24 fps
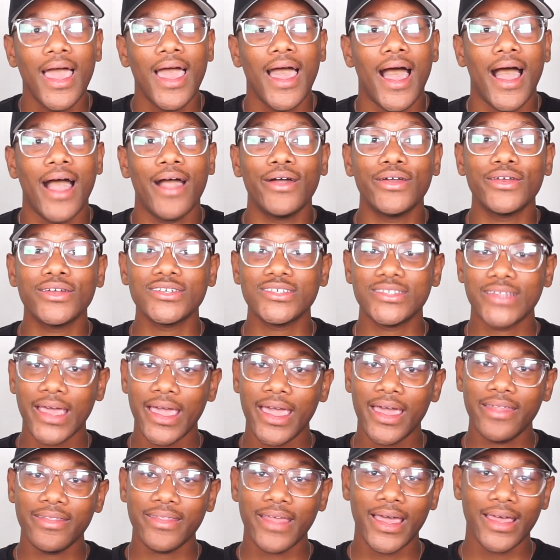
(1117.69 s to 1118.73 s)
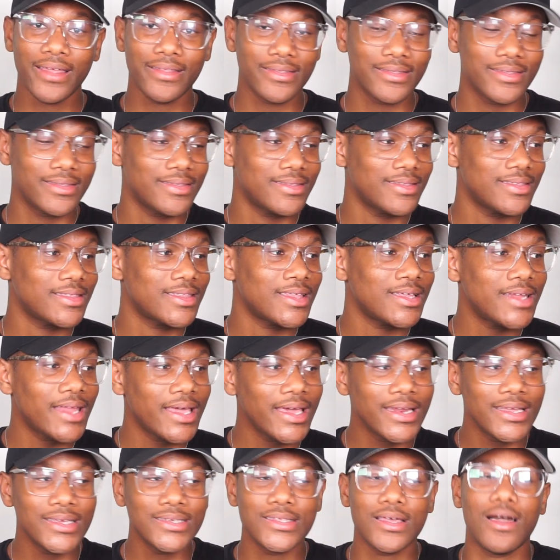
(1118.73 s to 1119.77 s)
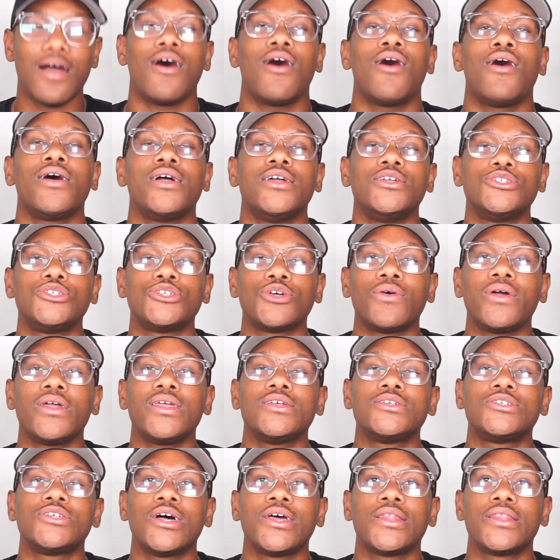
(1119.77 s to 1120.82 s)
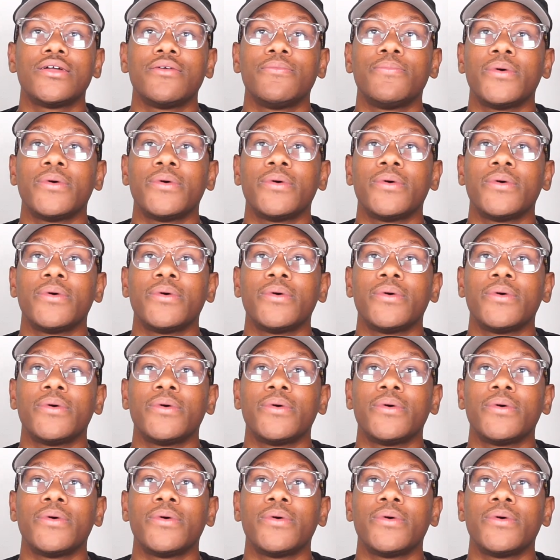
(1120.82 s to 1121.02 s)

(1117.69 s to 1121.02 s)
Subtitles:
I understand that the ladies all enjoy each other,